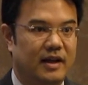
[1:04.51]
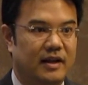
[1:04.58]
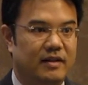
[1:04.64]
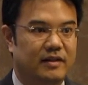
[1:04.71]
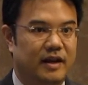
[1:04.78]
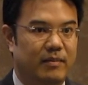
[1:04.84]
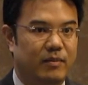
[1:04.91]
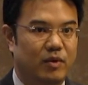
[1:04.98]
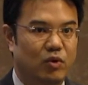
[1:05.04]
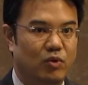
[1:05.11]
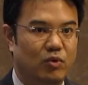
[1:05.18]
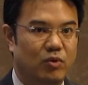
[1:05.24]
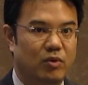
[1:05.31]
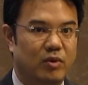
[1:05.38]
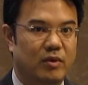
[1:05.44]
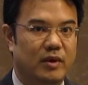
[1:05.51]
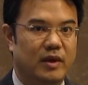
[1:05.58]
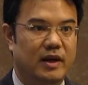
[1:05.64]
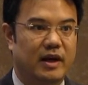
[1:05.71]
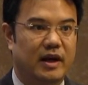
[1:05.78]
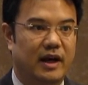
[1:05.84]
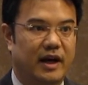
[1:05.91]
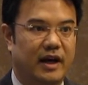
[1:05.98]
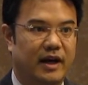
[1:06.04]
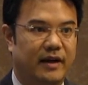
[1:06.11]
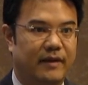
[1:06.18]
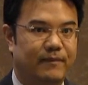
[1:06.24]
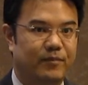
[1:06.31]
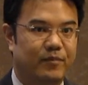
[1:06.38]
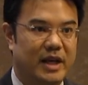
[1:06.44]
some who
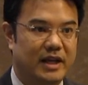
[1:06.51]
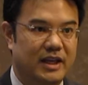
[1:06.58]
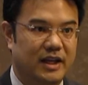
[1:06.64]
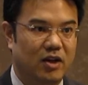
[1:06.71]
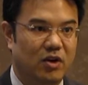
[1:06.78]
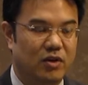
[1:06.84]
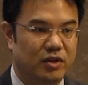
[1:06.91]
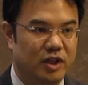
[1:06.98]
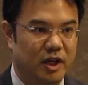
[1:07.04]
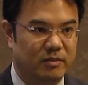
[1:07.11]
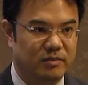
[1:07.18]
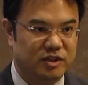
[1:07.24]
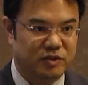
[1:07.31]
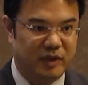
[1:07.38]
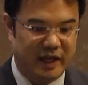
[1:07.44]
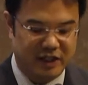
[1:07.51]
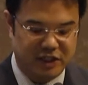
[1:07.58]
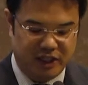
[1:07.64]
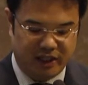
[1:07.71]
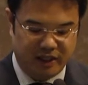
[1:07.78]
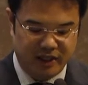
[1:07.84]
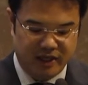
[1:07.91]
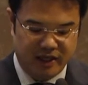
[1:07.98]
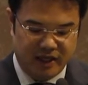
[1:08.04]
are making long-term strategic